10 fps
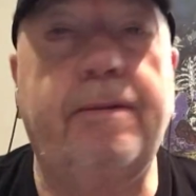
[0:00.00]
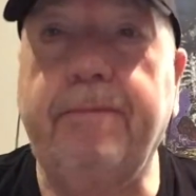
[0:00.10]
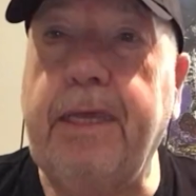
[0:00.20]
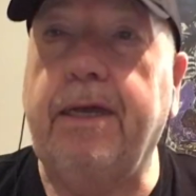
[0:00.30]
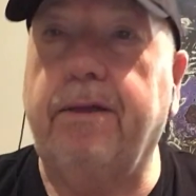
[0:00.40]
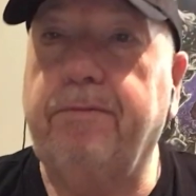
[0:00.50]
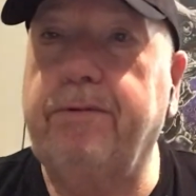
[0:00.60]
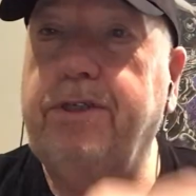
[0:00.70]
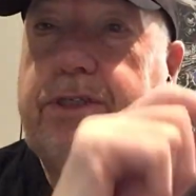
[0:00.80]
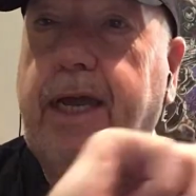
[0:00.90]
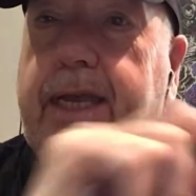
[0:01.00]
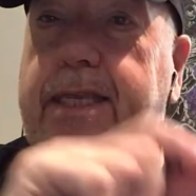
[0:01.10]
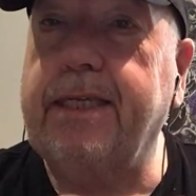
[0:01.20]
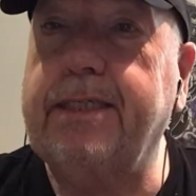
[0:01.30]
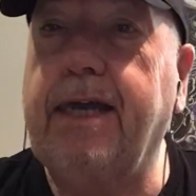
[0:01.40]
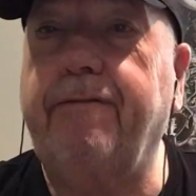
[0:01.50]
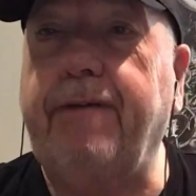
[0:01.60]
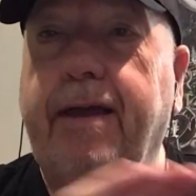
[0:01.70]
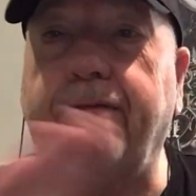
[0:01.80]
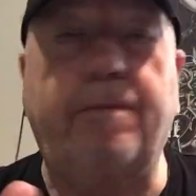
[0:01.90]
Neil, would you sign this stuff?
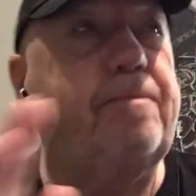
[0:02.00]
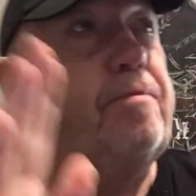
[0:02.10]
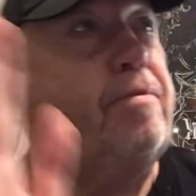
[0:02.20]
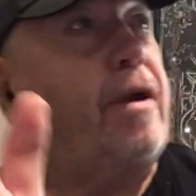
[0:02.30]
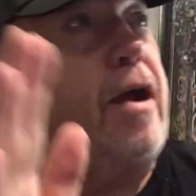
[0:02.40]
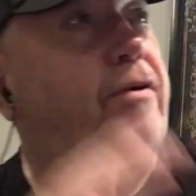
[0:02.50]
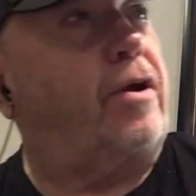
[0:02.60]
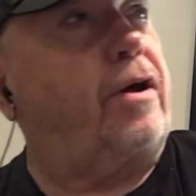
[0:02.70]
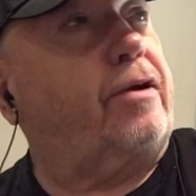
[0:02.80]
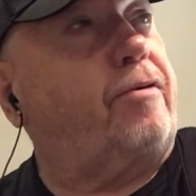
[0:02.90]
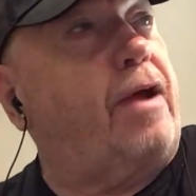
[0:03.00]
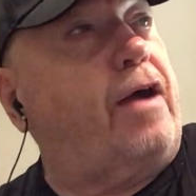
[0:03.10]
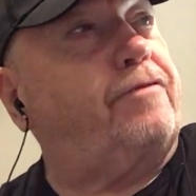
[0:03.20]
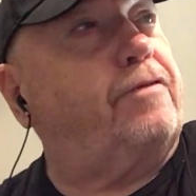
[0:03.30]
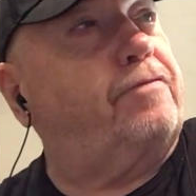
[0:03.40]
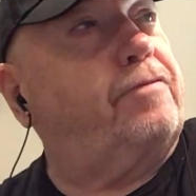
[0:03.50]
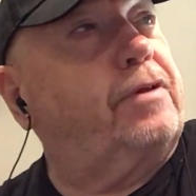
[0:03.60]
I have a proud autograph of